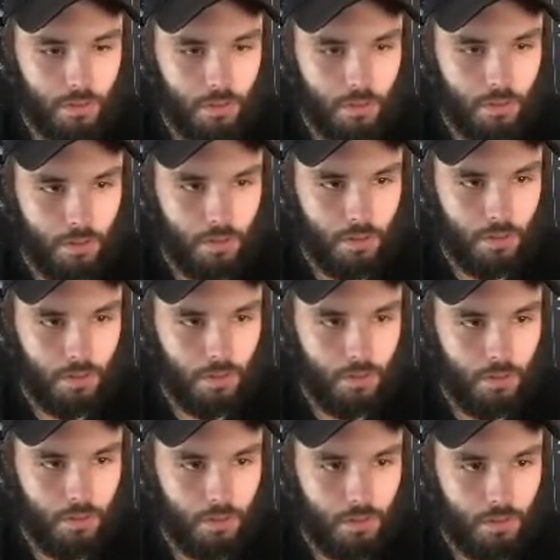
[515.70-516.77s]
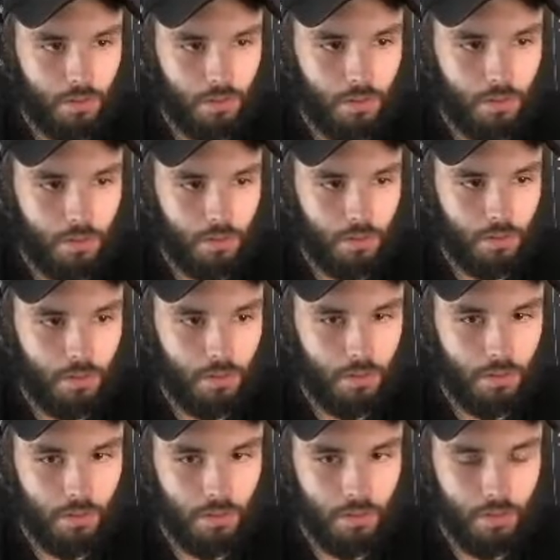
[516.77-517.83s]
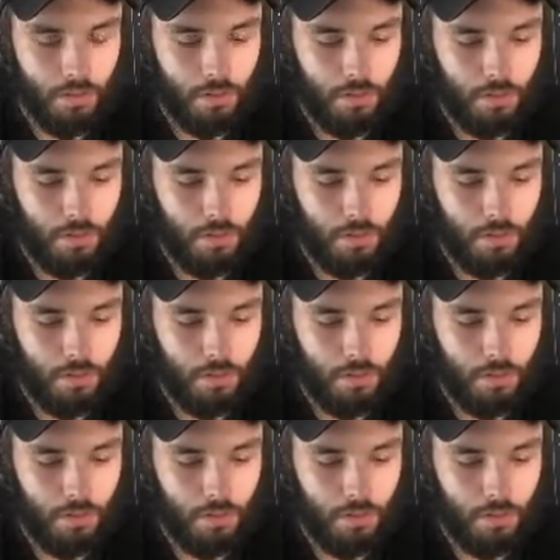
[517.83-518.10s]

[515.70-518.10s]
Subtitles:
This person isn't speaking.